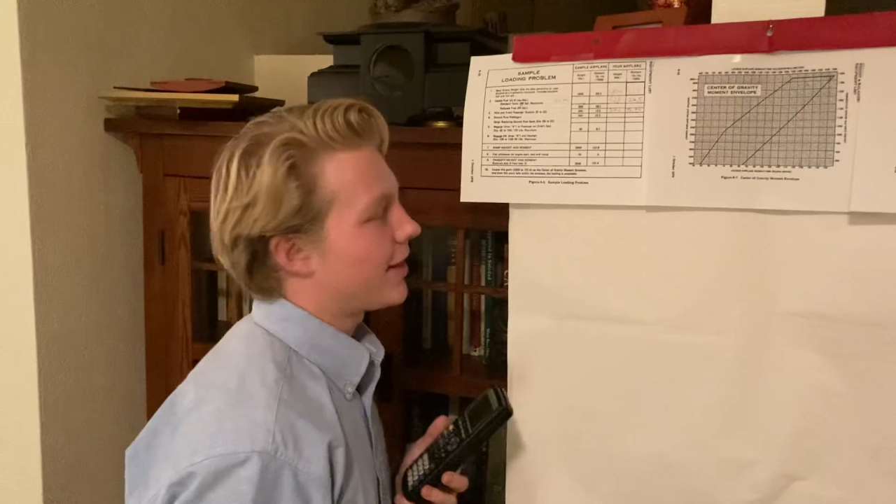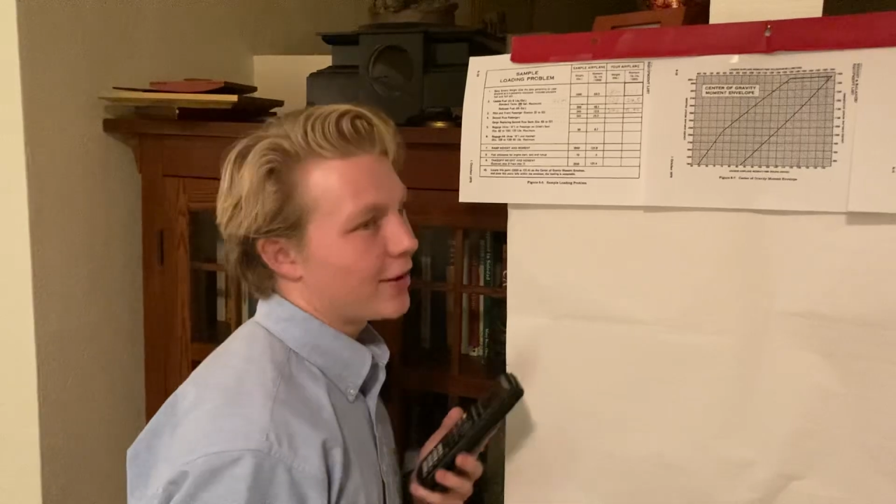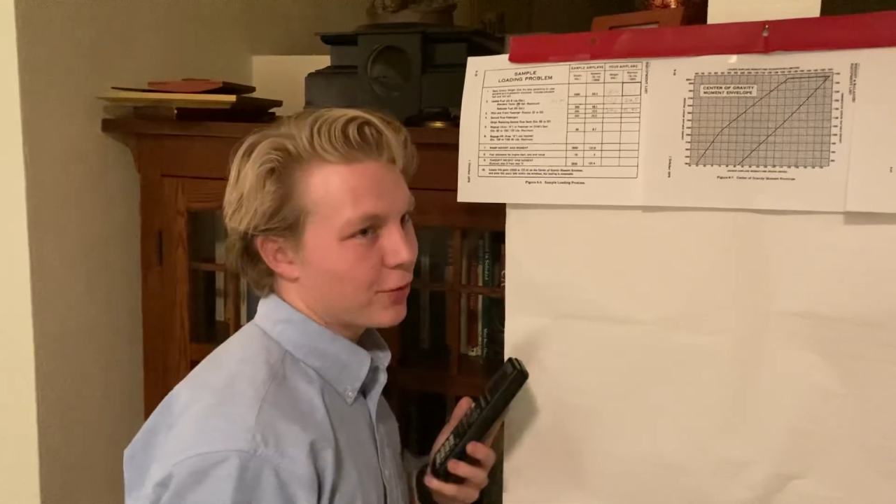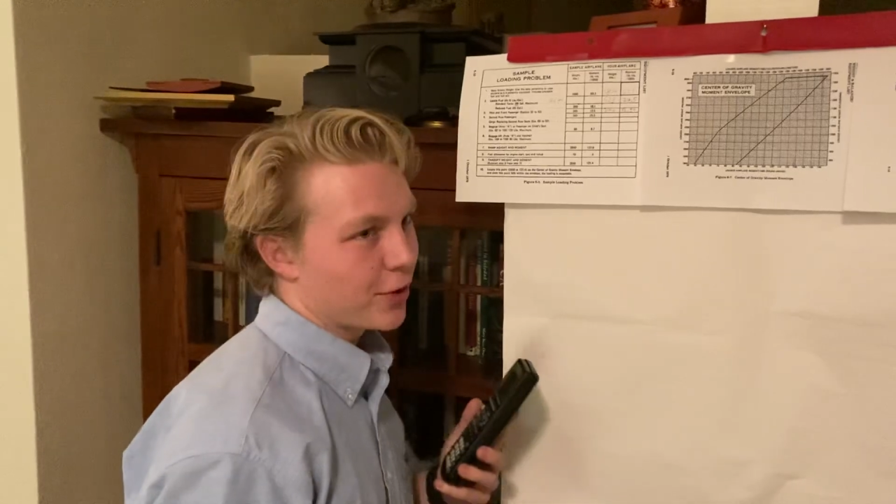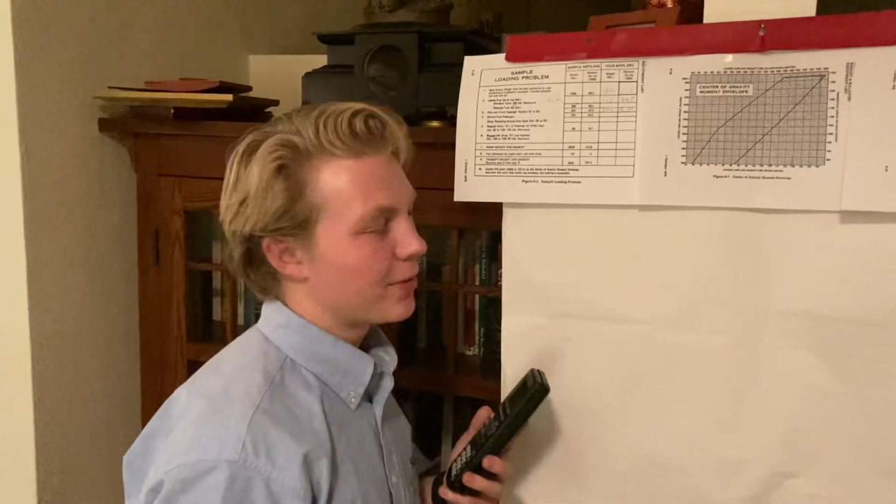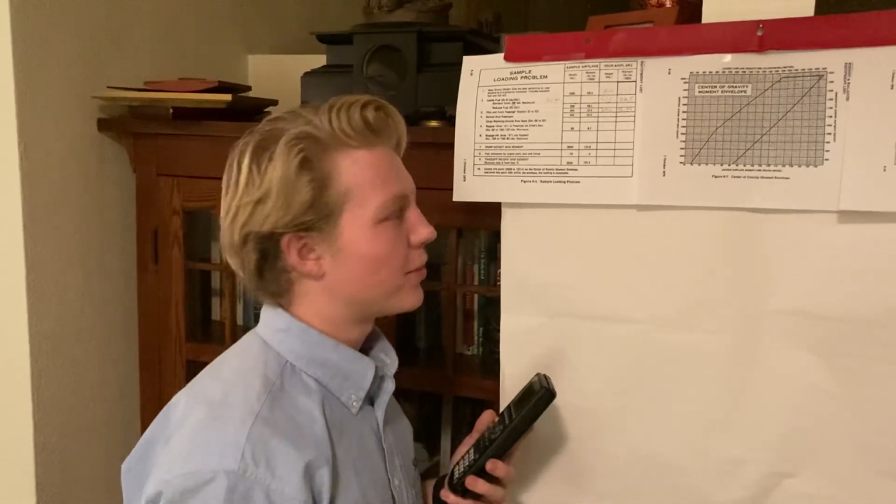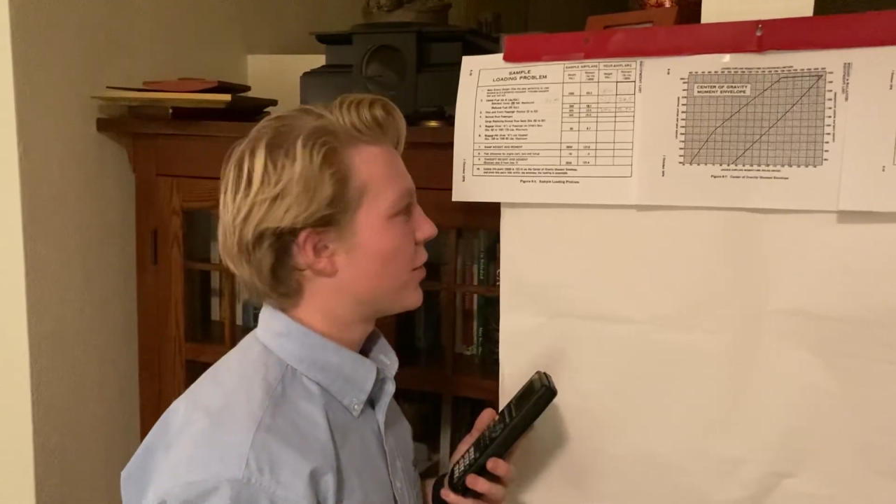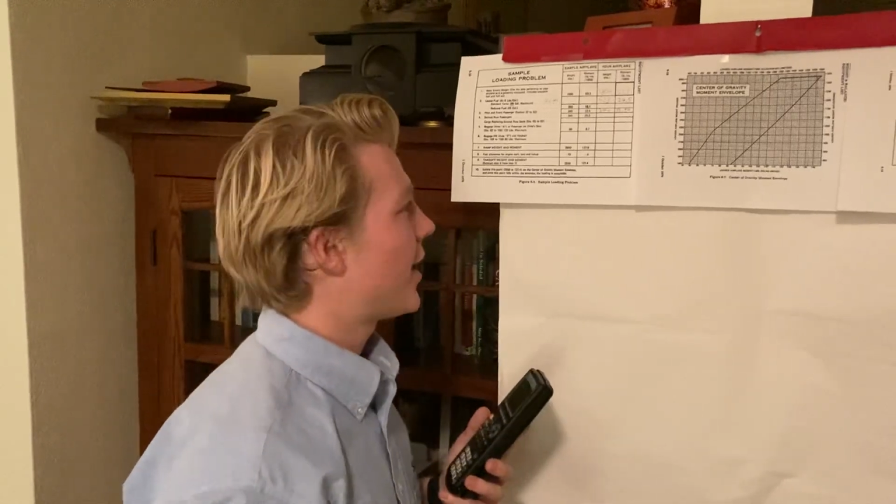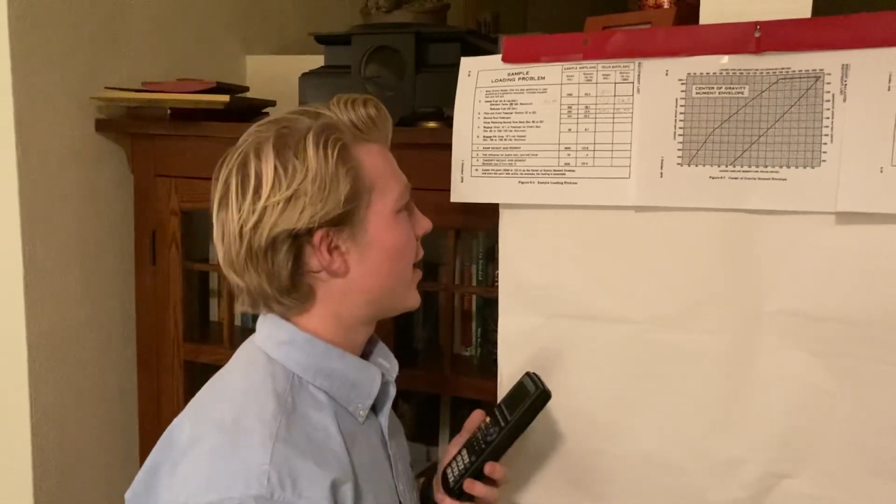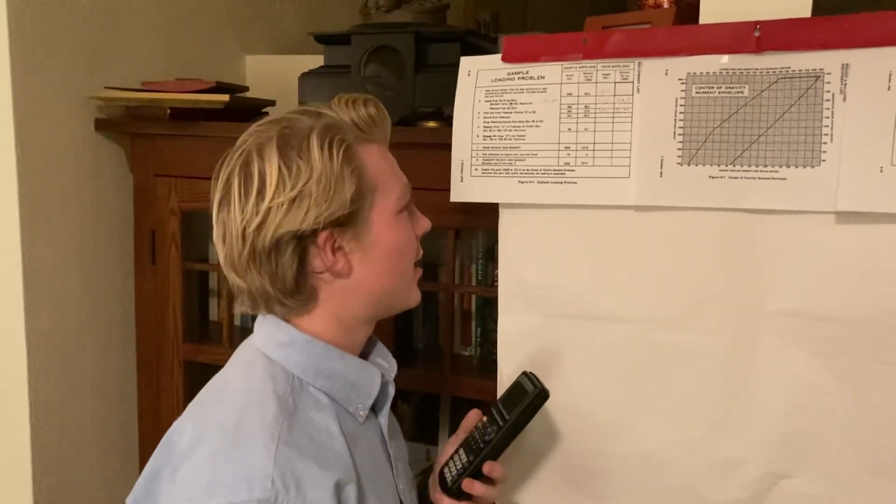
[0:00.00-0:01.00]
that we're gonna burn
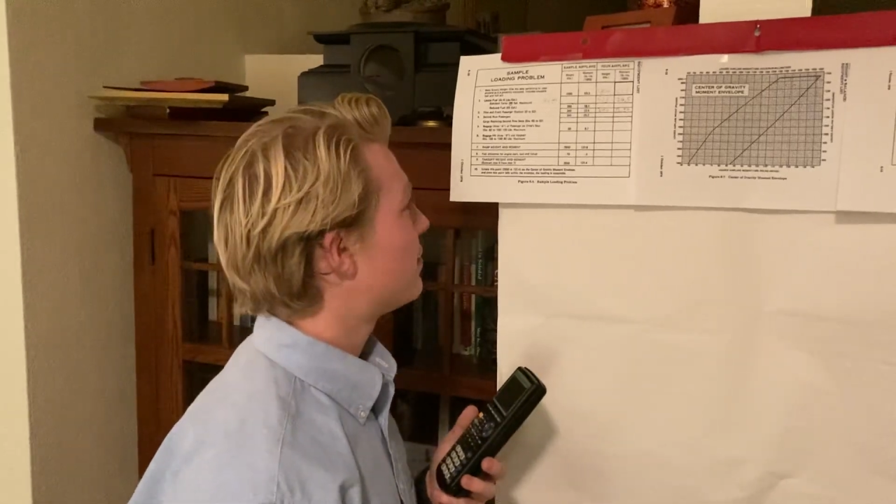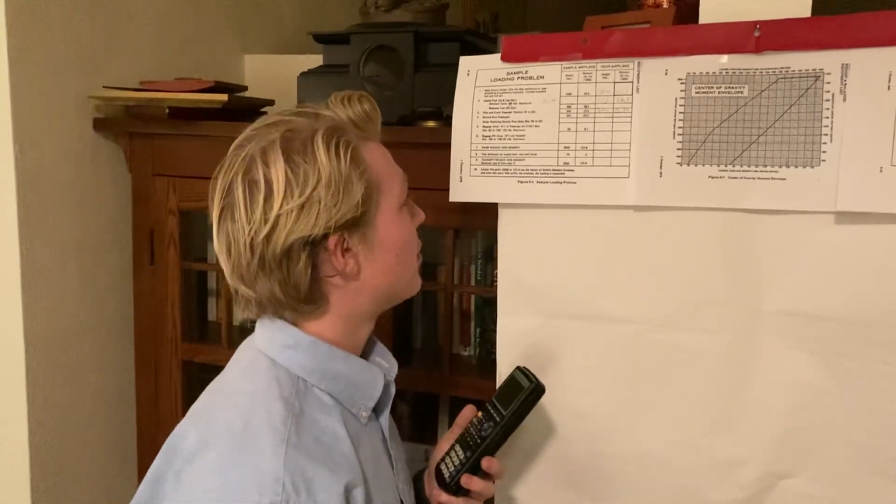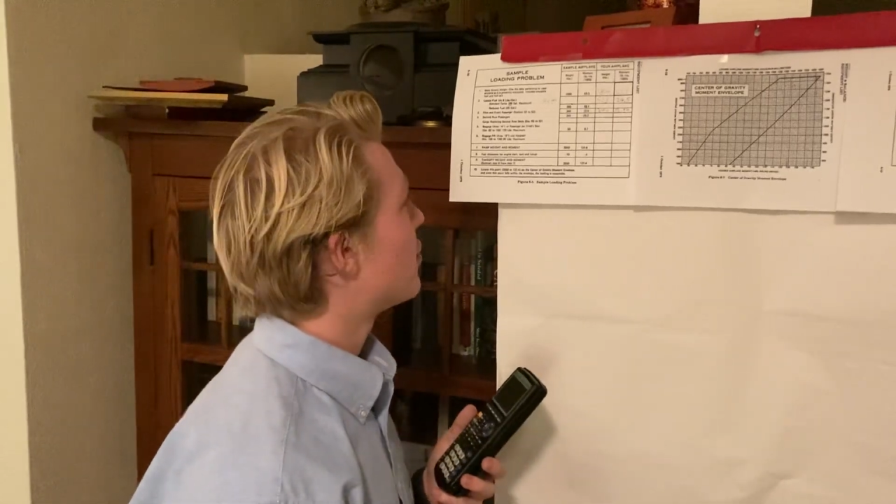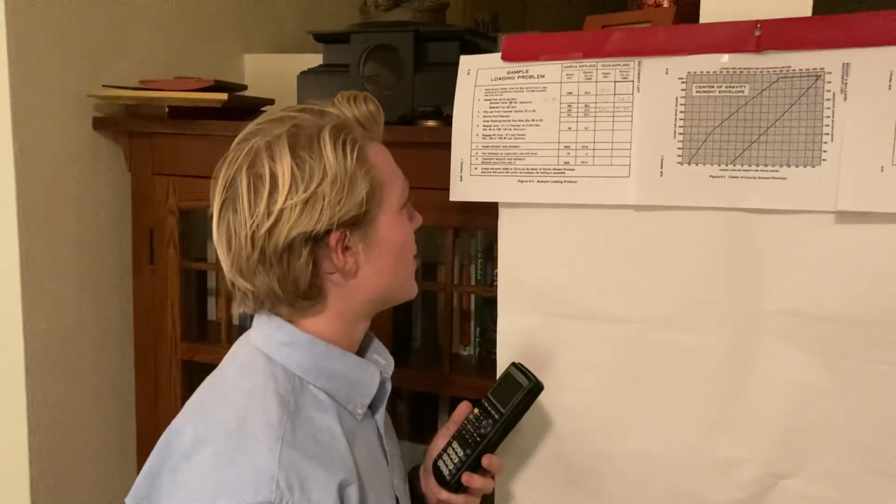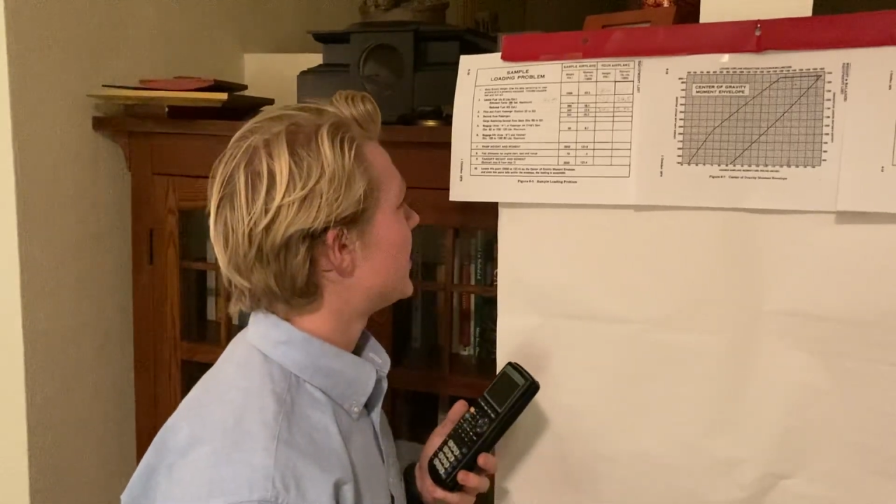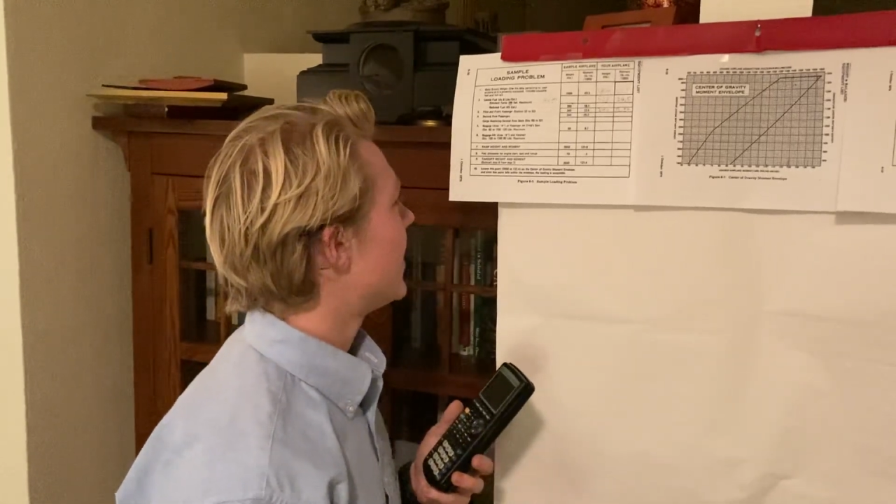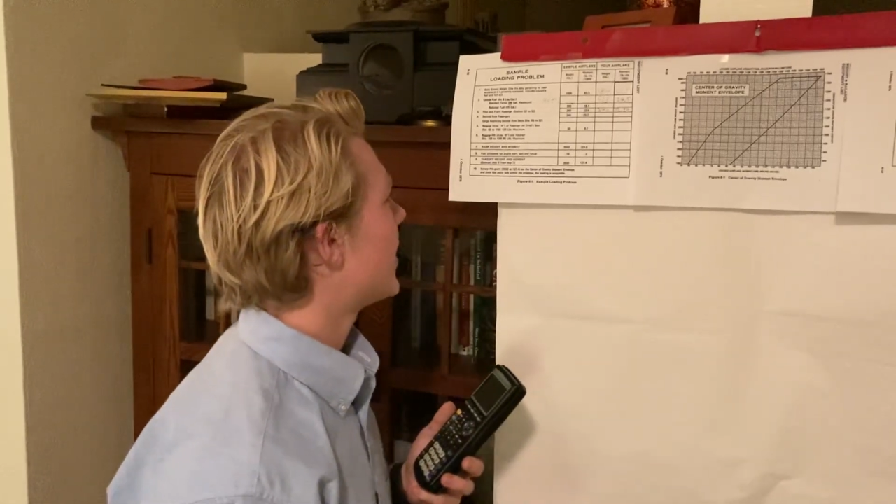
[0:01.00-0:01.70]
that off before we take